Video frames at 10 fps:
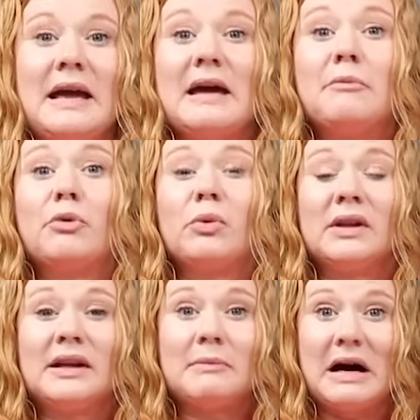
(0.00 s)
and
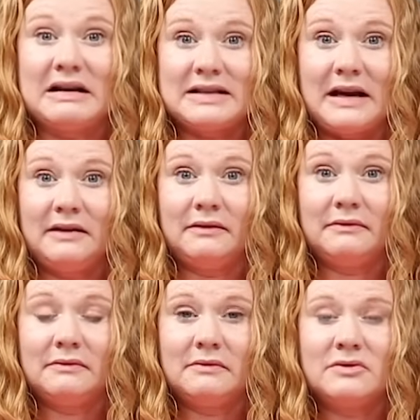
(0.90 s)
beryllium oxide.
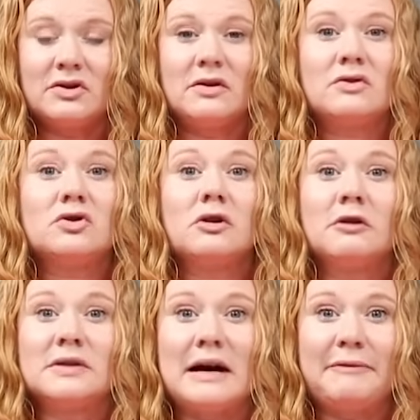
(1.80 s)
So those are
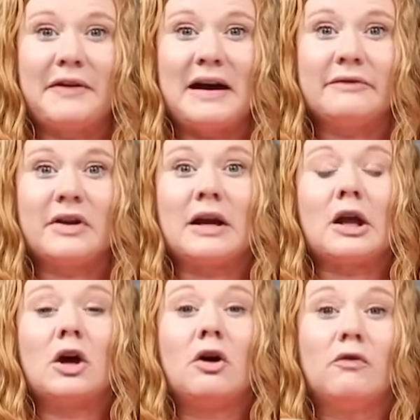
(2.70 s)
your top five,
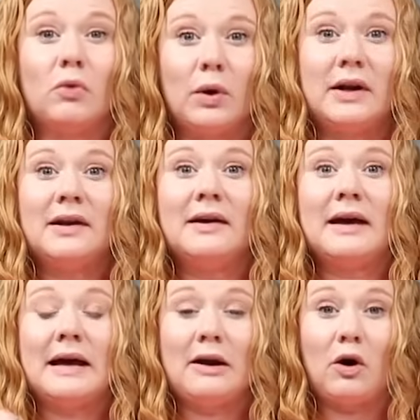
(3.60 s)
like avoid
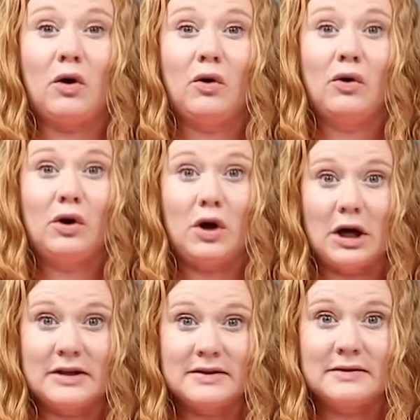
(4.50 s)
at all
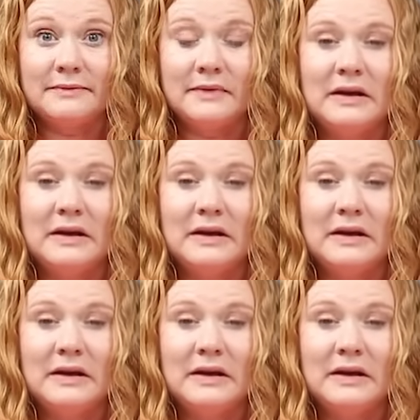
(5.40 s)
costs.